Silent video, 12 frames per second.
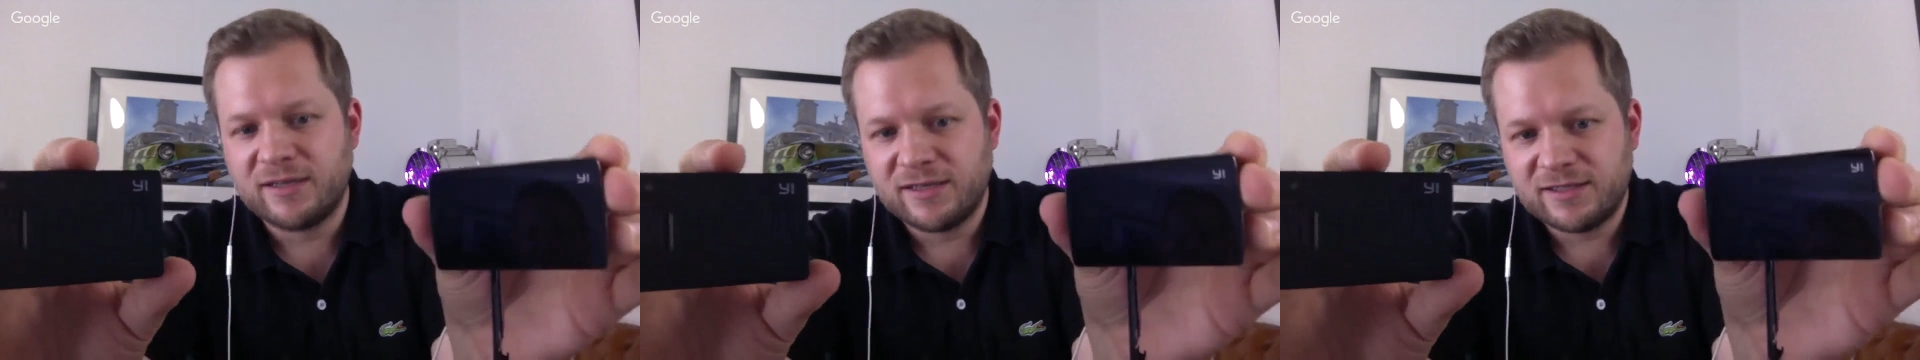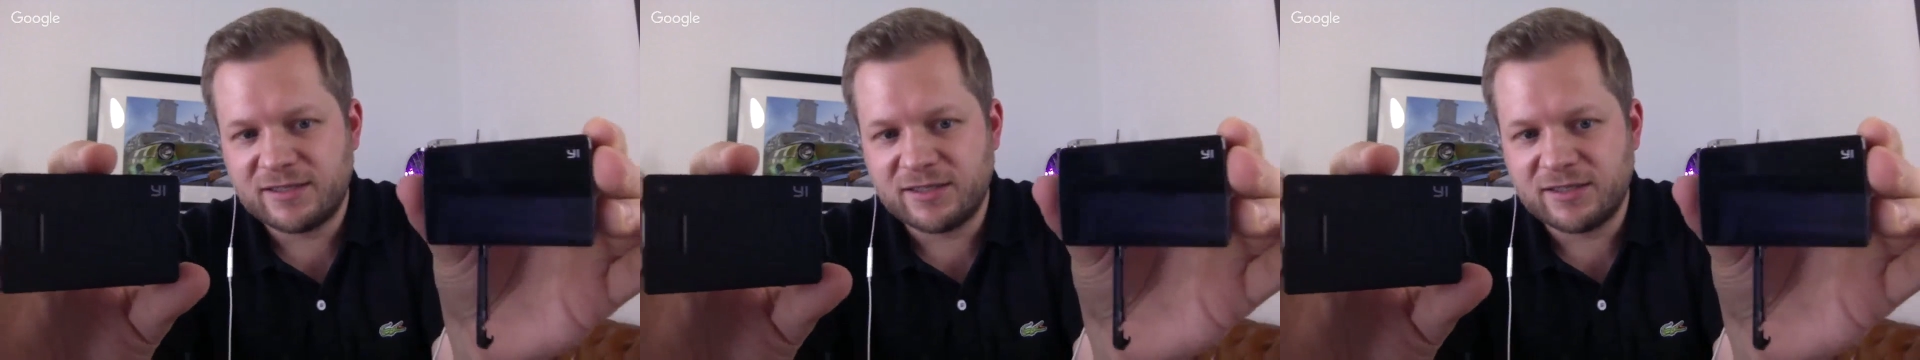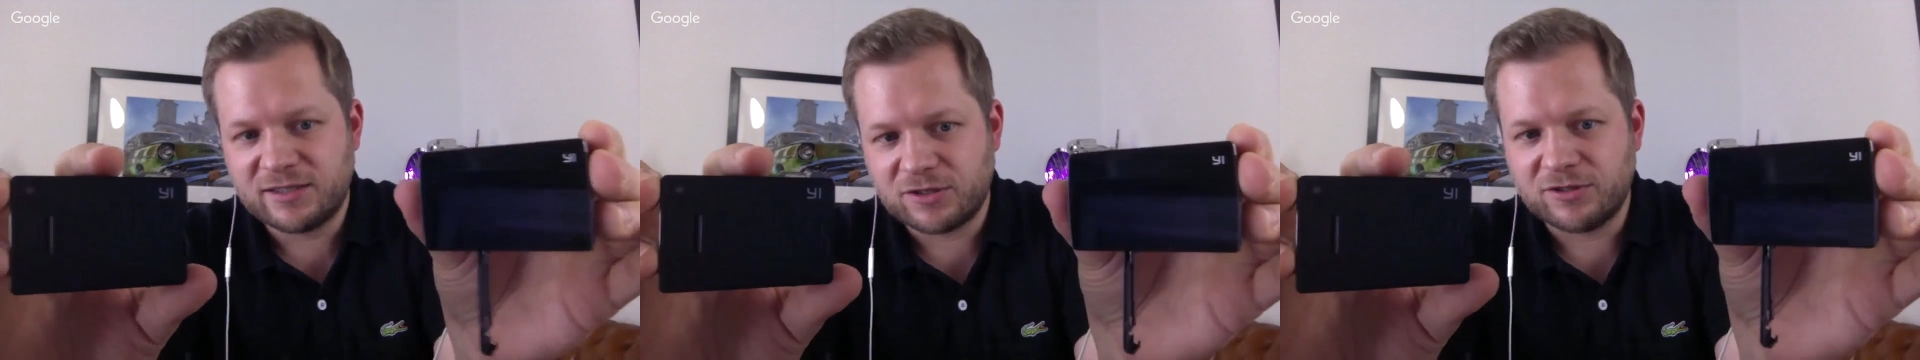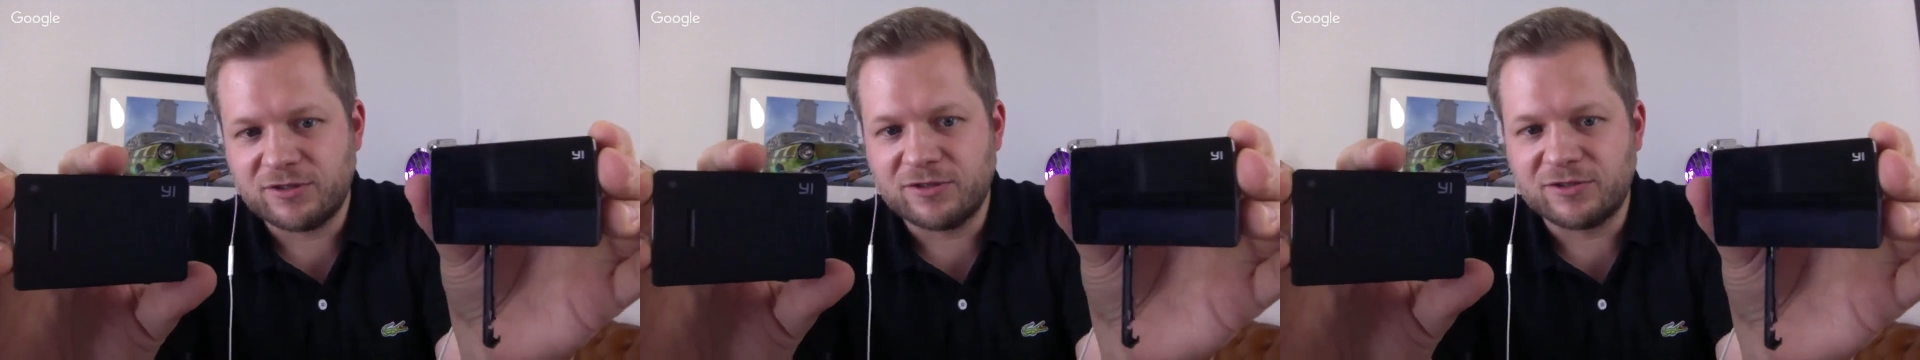sits
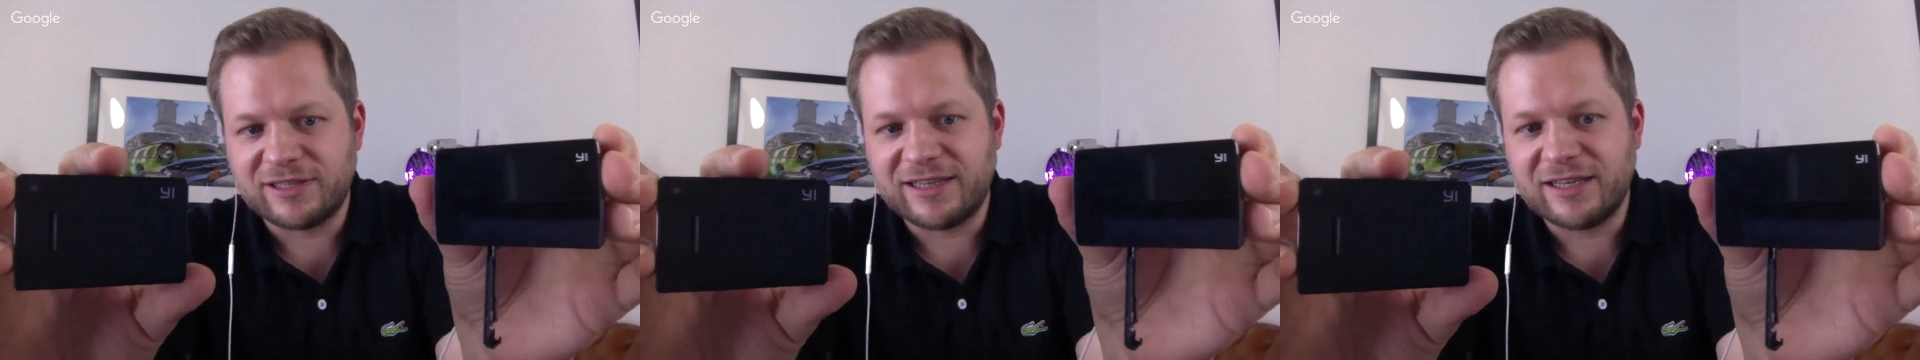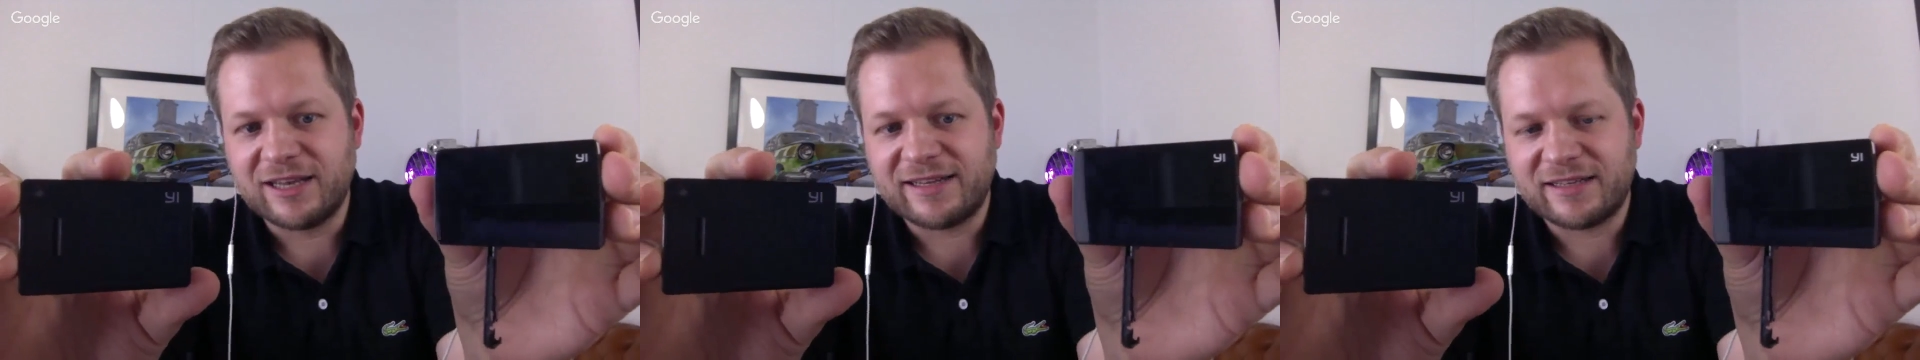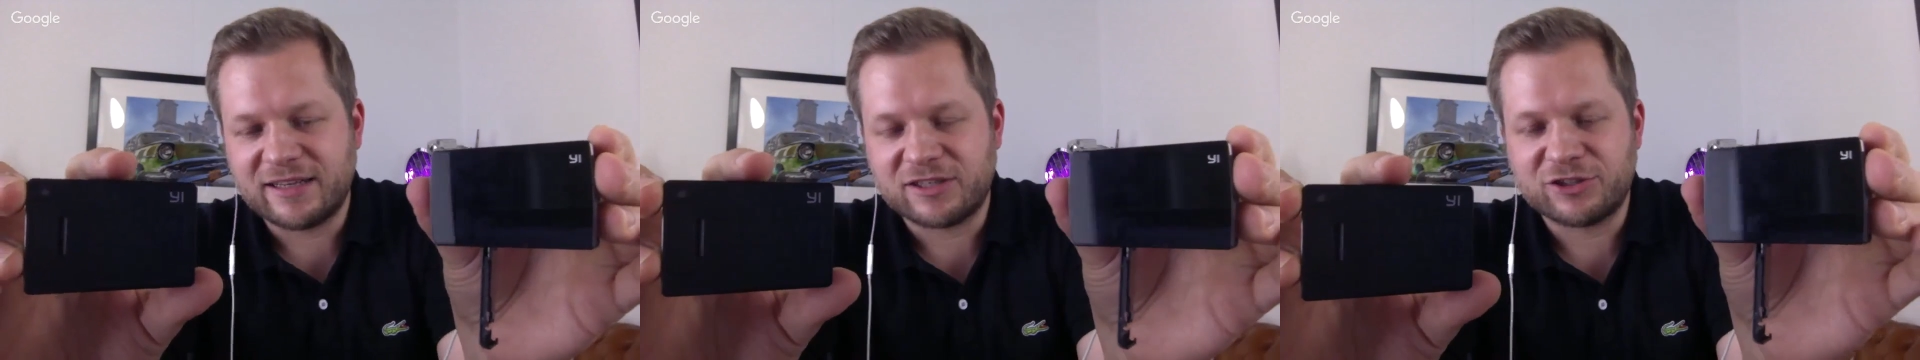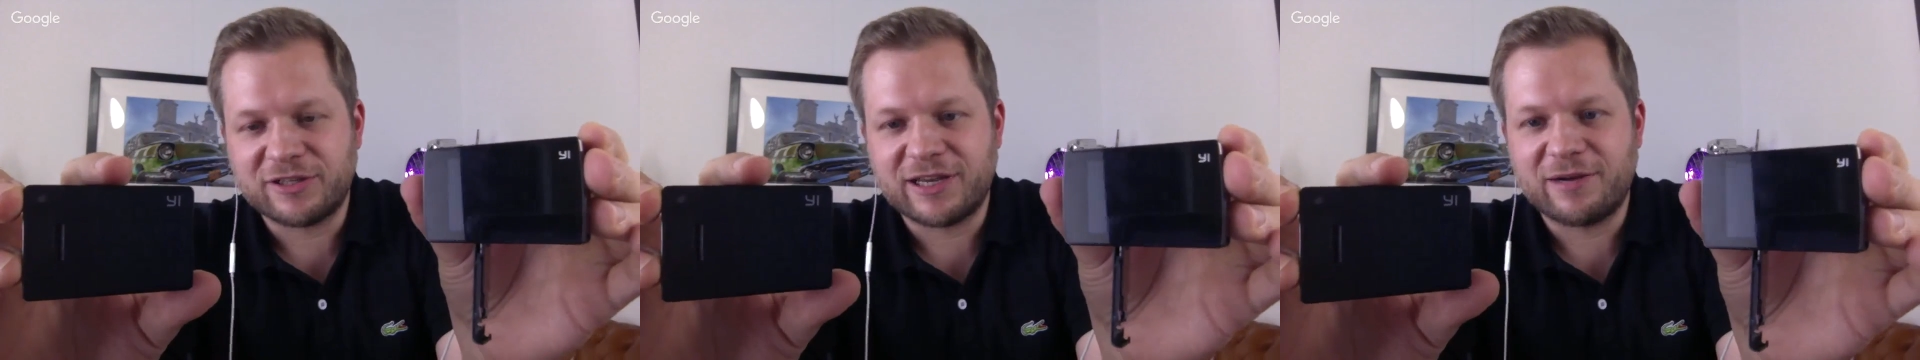on the Lite
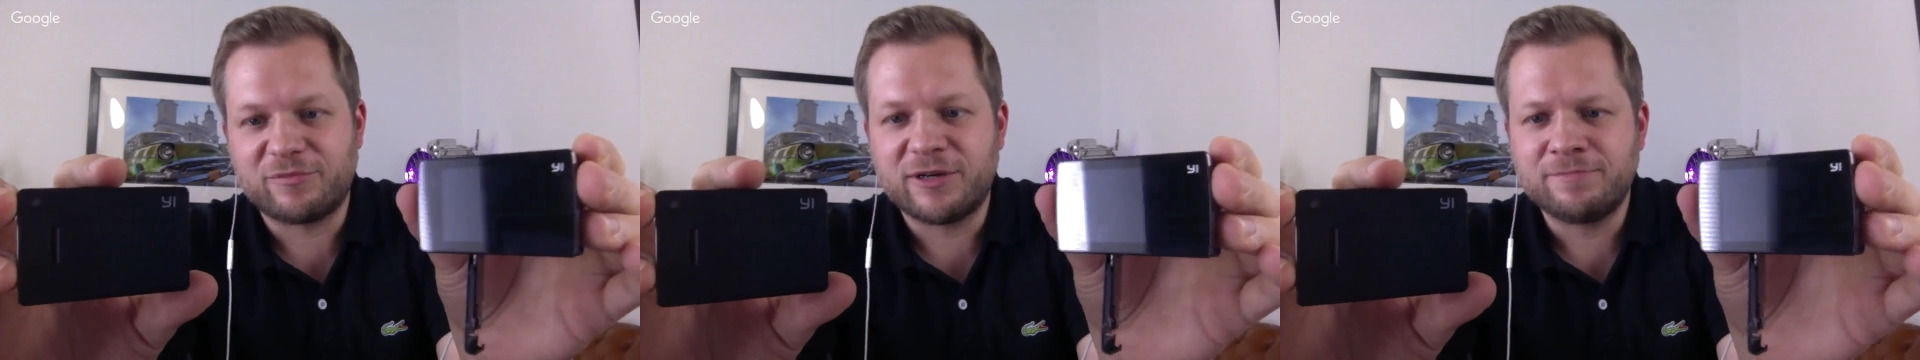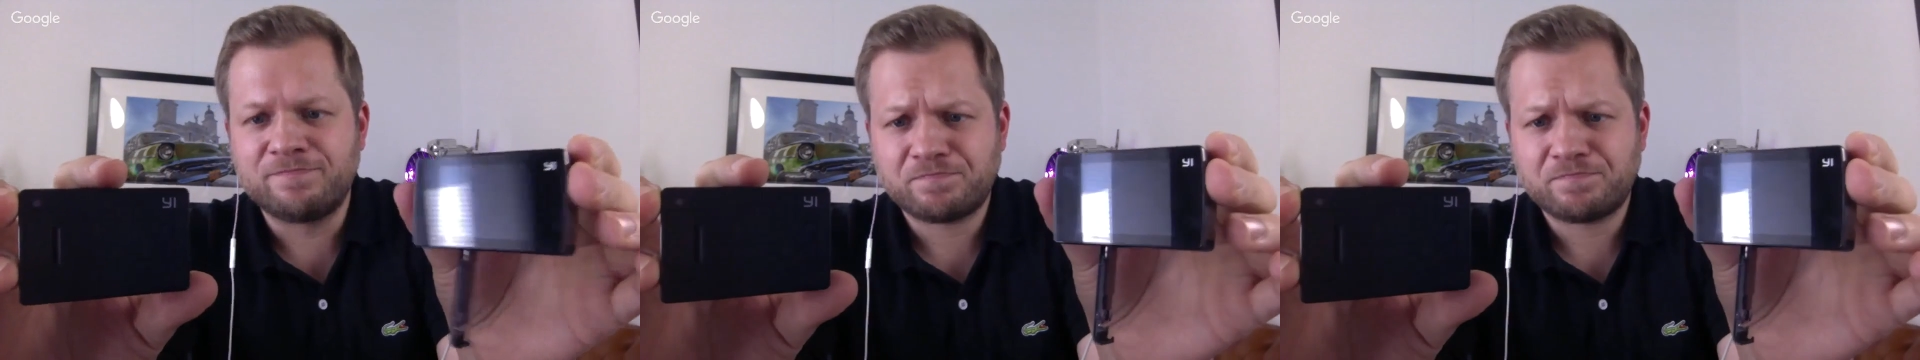Action Camera.